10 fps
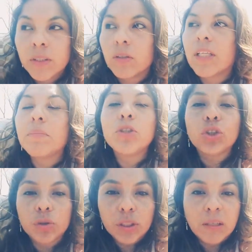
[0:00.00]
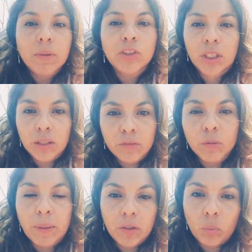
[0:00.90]
No, let me show you how much I love you
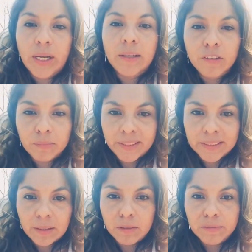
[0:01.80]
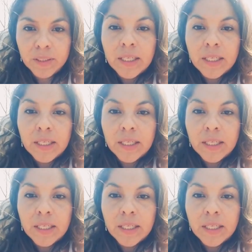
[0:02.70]
by the way I love myself.